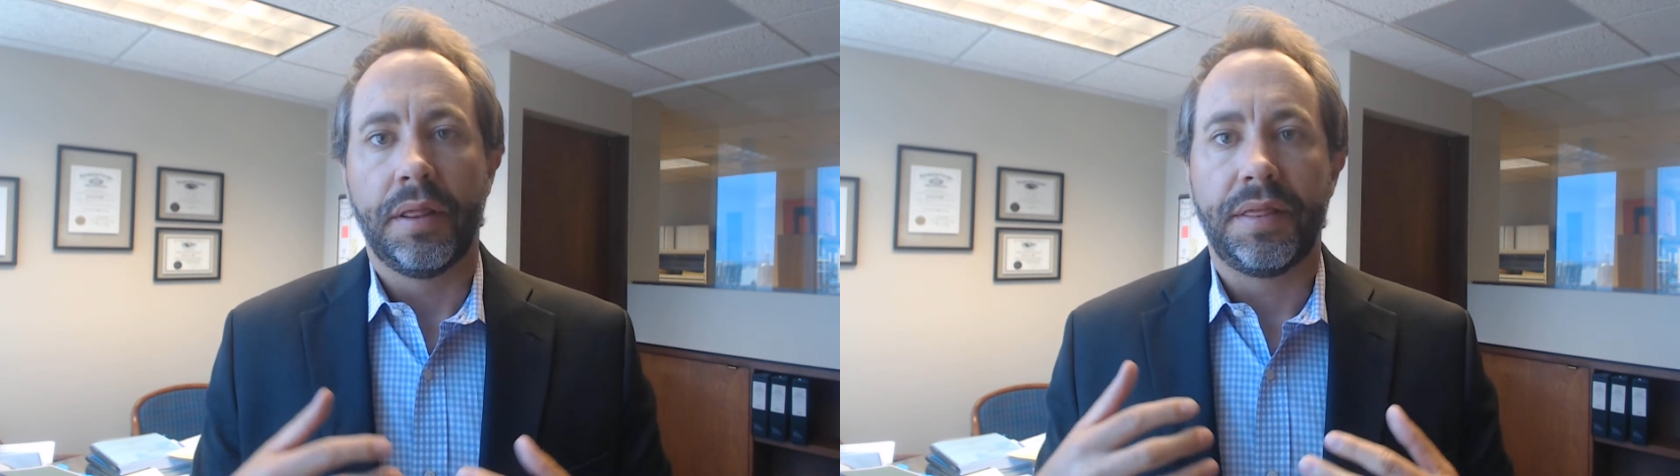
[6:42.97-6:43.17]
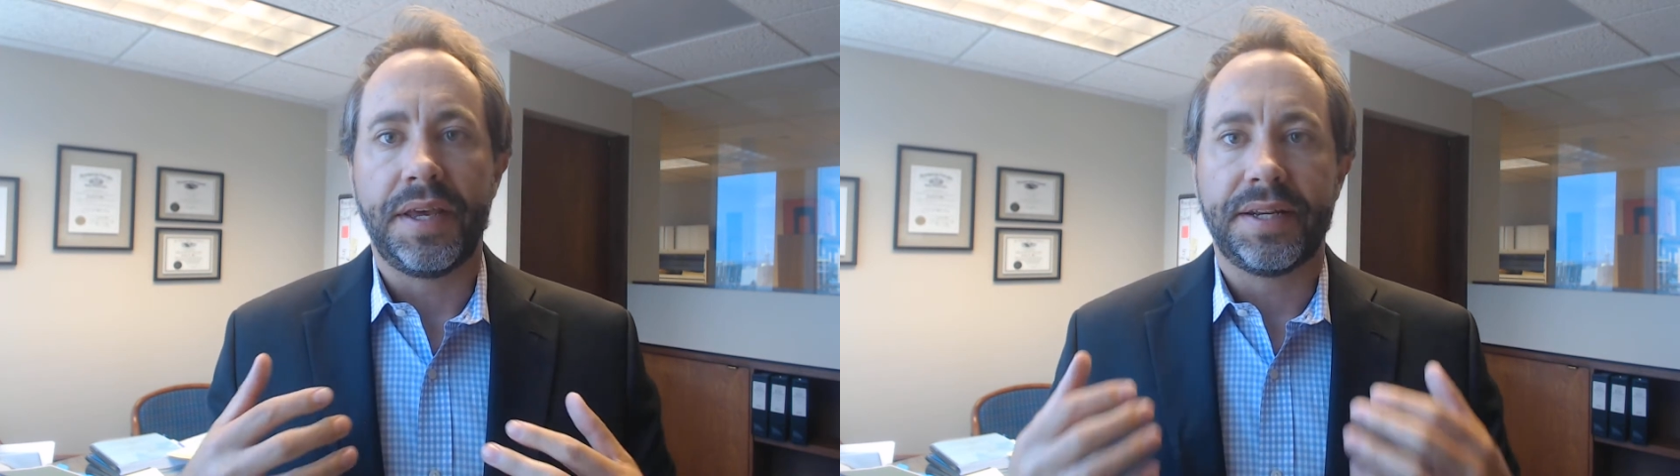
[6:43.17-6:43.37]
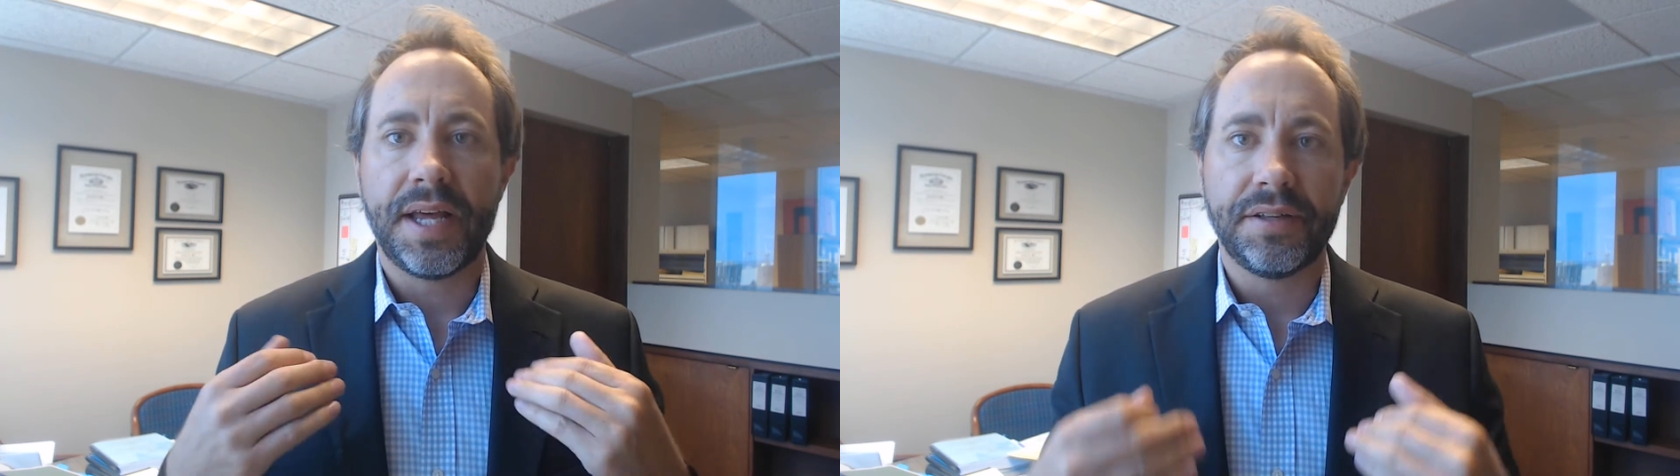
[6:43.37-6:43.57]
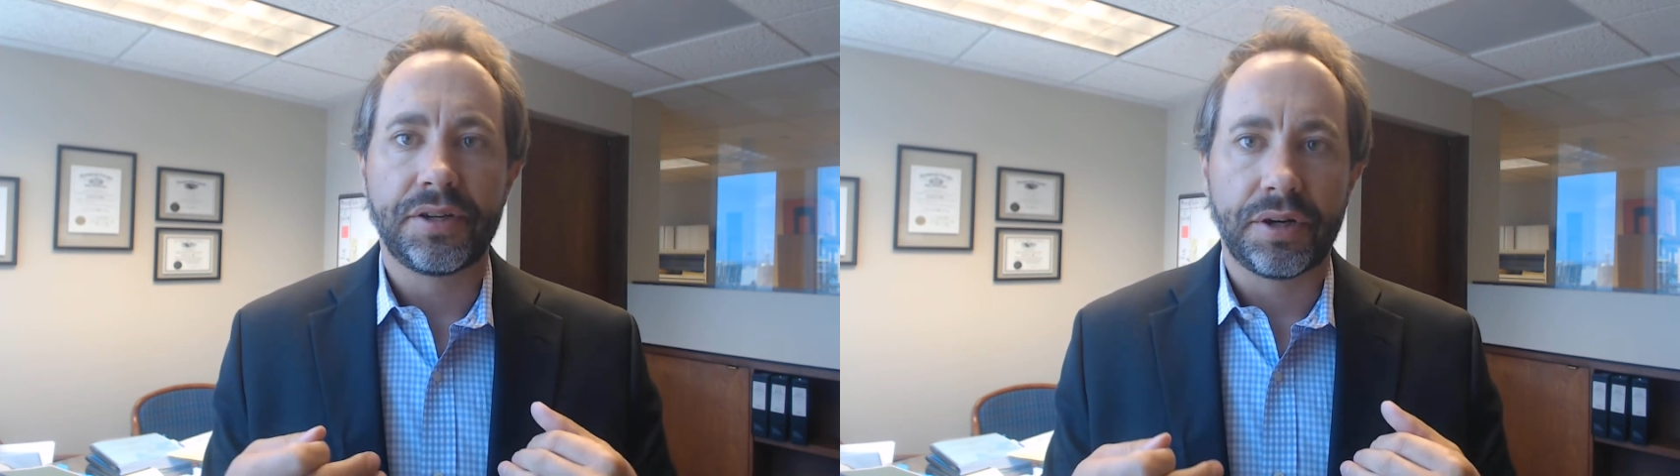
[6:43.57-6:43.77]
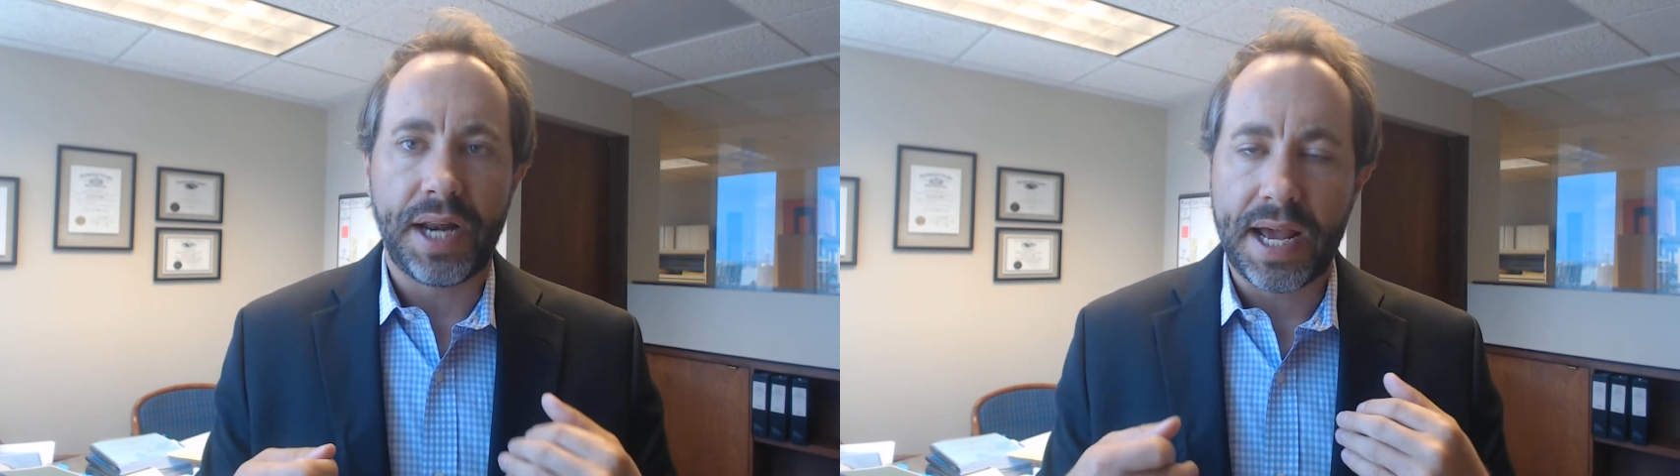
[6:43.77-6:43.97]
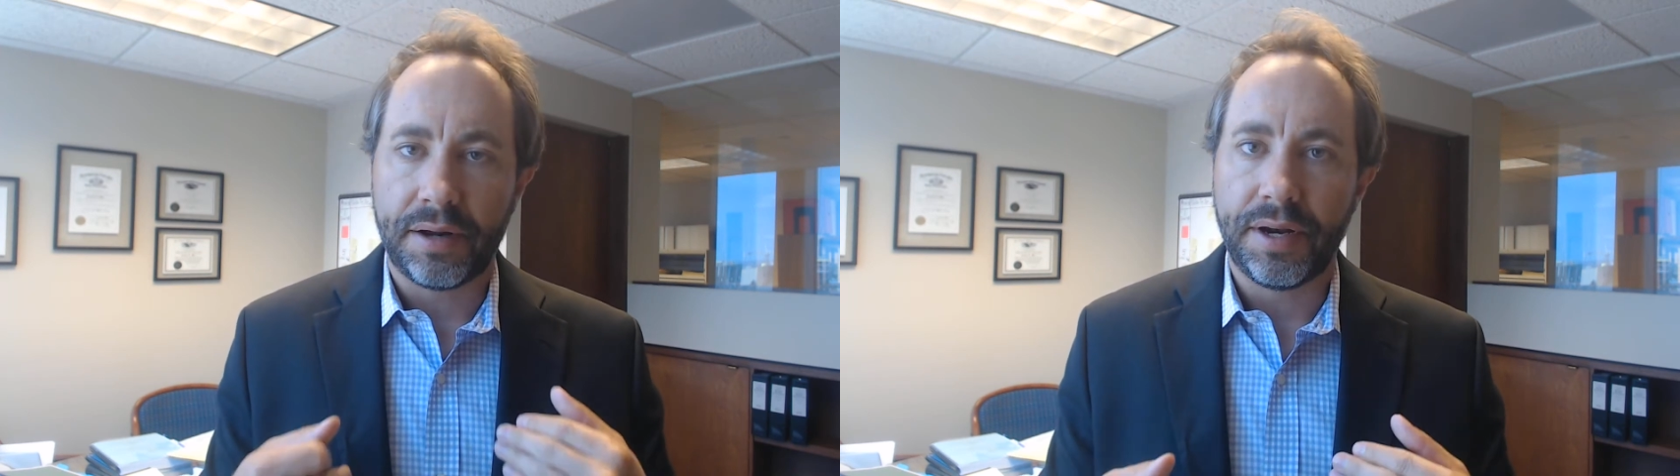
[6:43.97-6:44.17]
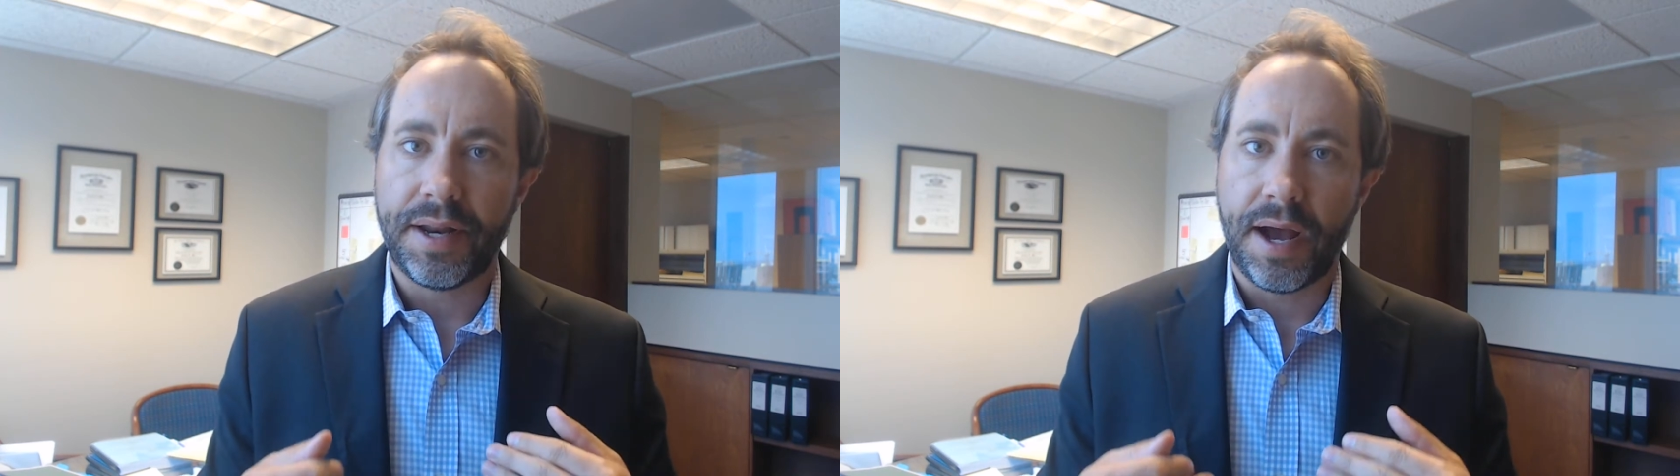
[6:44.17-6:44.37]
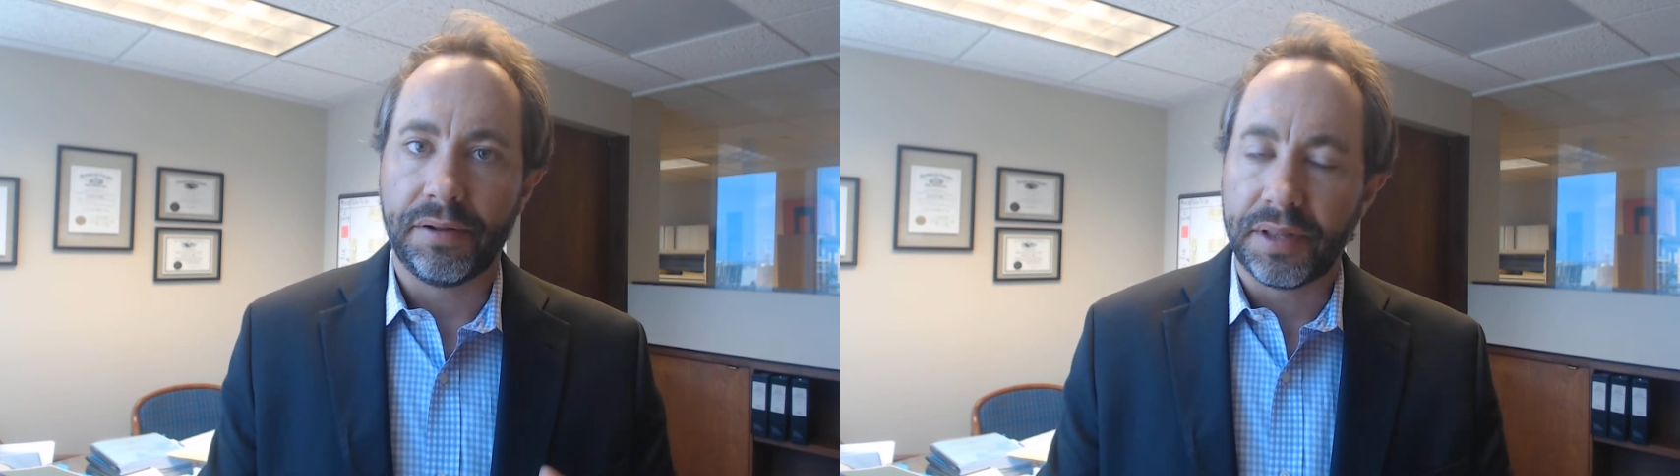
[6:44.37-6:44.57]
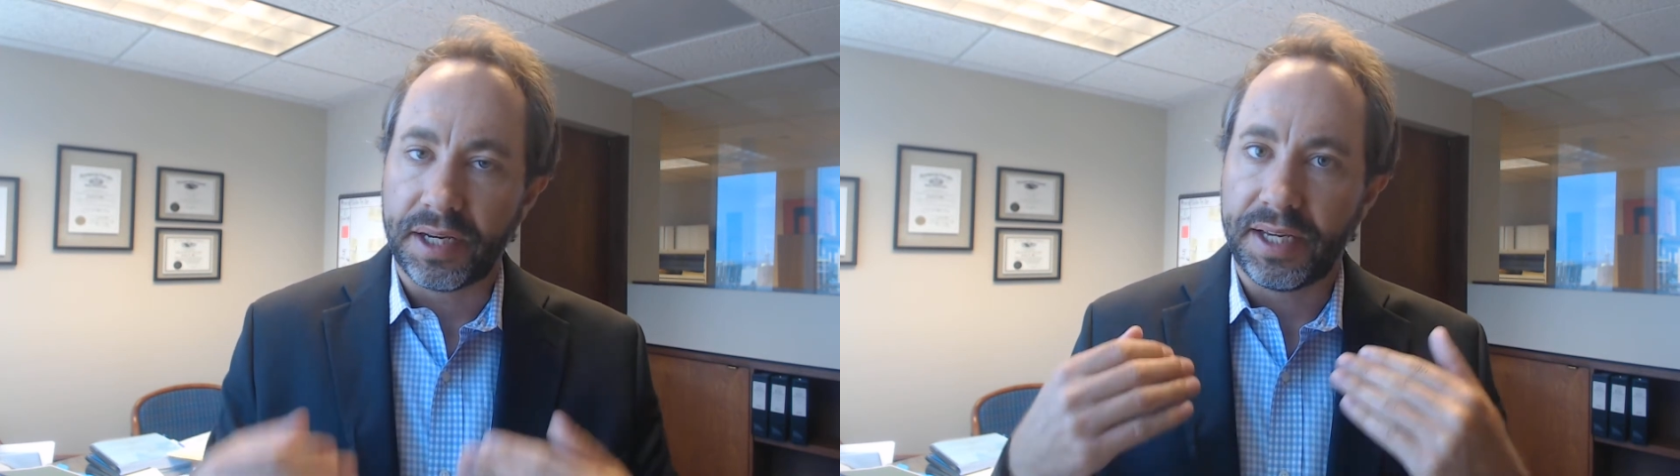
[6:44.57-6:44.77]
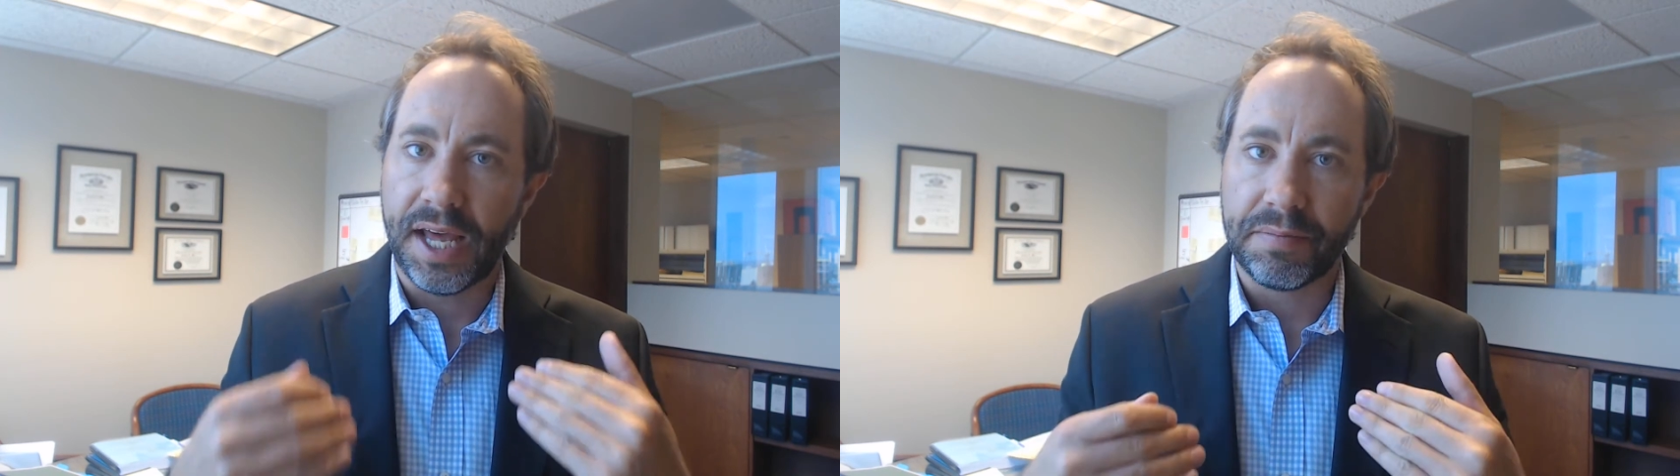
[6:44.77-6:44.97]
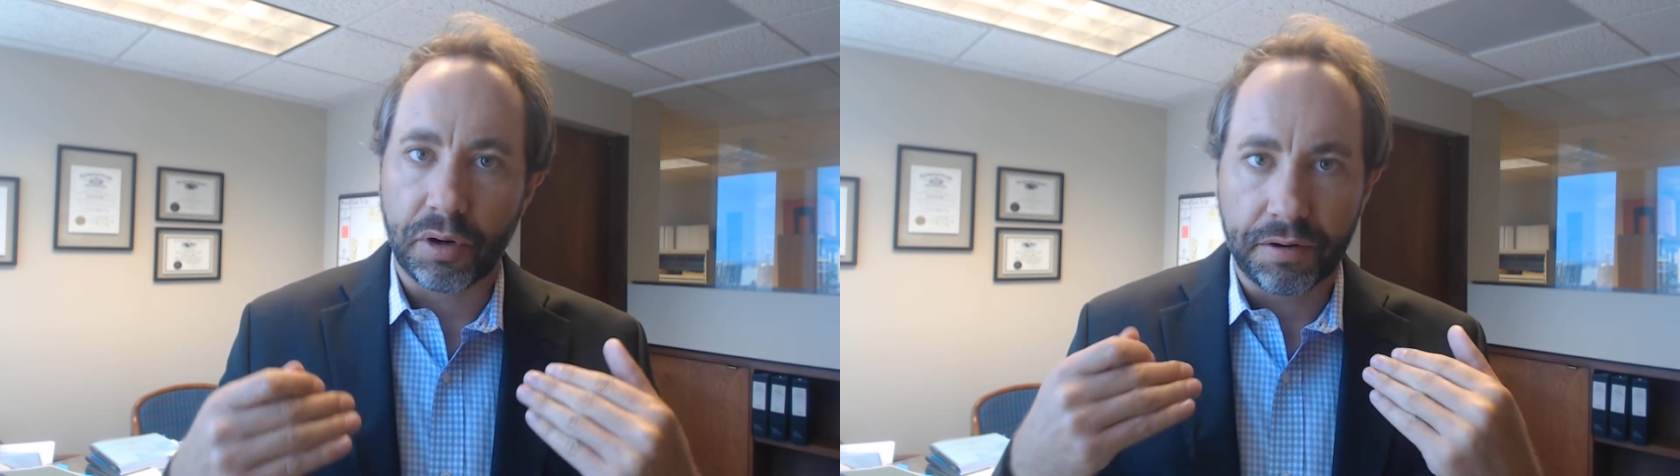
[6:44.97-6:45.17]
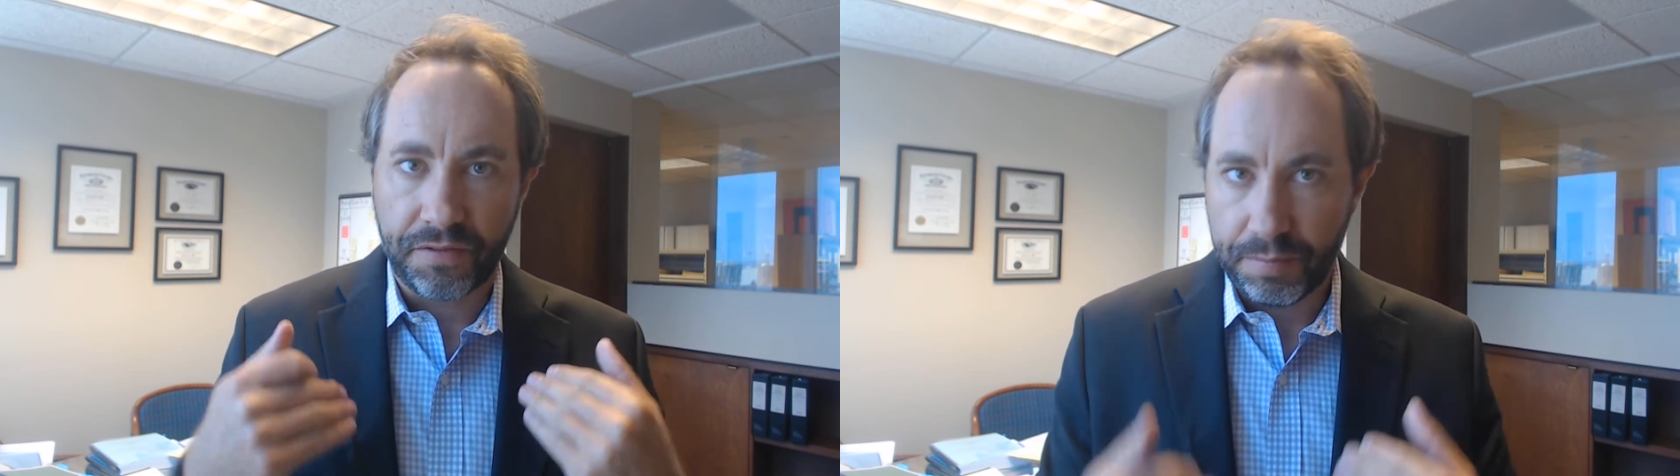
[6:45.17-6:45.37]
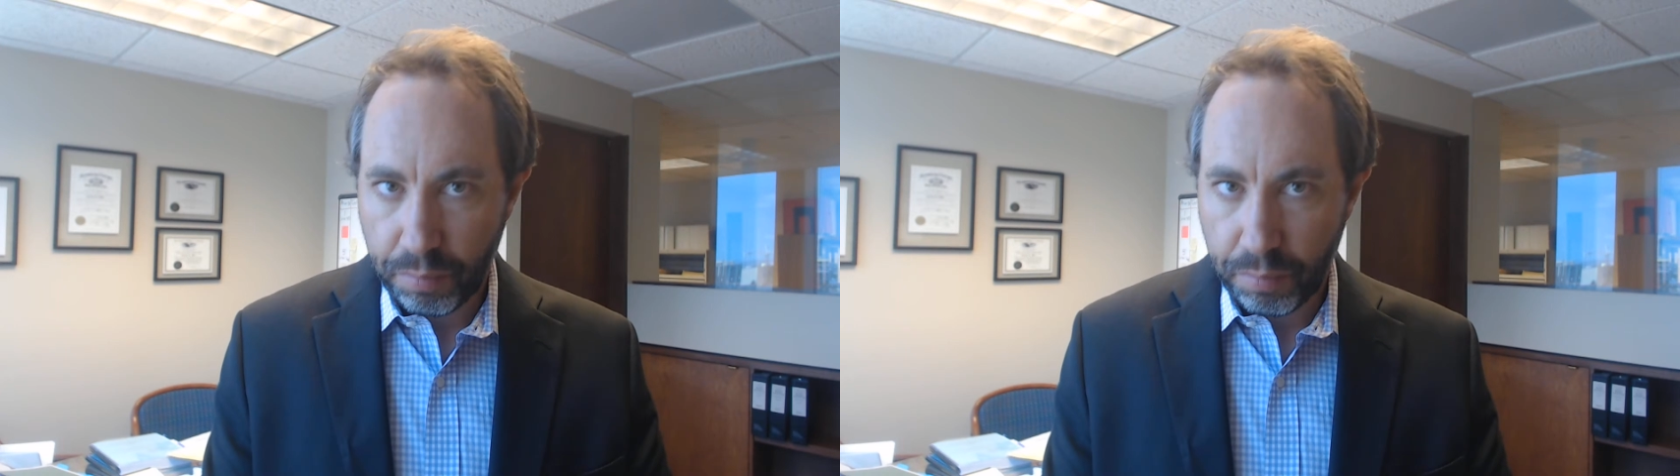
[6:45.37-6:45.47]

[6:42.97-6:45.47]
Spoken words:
the 10th Circuit handed down the Genberg v.